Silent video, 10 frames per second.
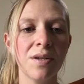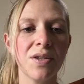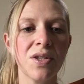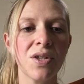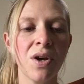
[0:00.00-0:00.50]

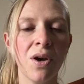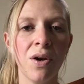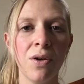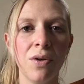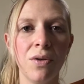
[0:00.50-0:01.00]

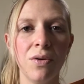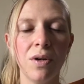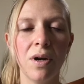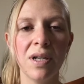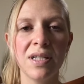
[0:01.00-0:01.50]
So
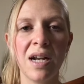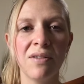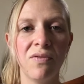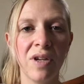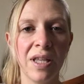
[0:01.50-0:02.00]
I
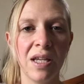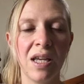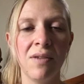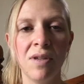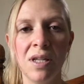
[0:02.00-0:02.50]
started feeling
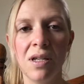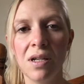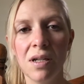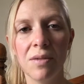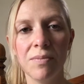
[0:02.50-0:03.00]
Evie
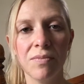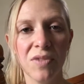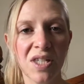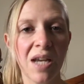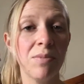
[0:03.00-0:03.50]

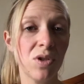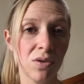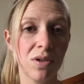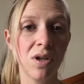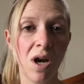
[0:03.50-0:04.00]
the same
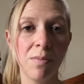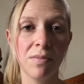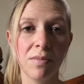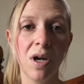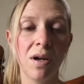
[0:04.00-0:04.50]

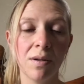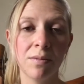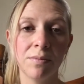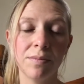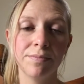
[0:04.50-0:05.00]
time
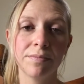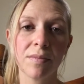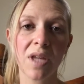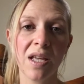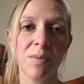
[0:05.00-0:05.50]

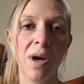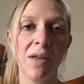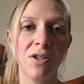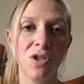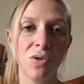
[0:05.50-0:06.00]
as my
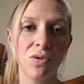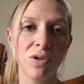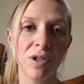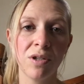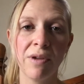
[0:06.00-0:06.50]
other
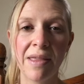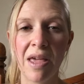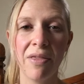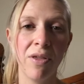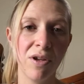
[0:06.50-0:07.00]
children, around
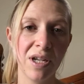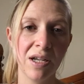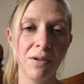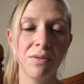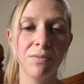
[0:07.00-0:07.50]
that
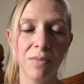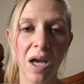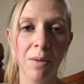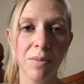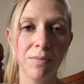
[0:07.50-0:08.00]
13
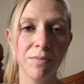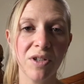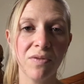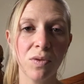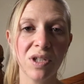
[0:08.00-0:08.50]

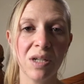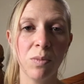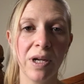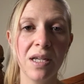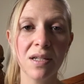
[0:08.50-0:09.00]
to 14
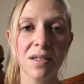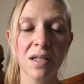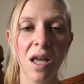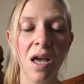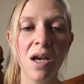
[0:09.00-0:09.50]

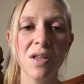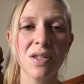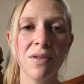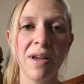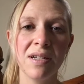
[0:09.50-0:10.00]
weeks.
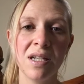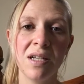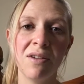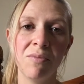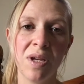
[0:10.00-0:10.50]
So that did
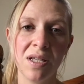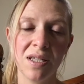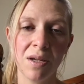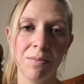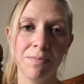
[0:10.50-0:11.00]
give me
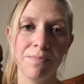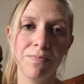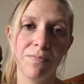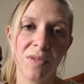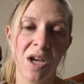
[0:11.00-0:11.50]
some
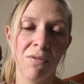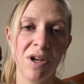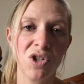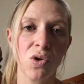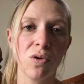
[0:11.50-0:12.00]

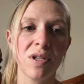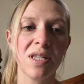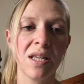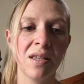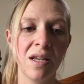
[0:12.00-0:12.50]

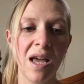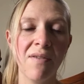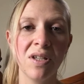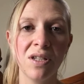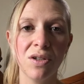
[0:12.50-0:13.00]
reassurance, and then
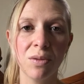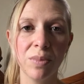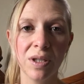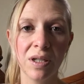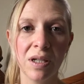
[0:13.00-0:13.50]
having the
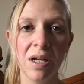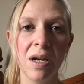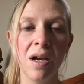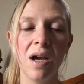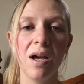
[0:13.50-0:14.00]
Doppler
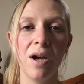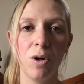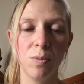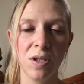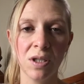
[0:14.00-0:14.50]

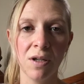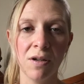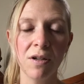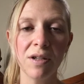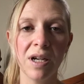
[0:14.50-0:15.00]
helped a
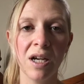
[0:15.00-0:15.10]
lot.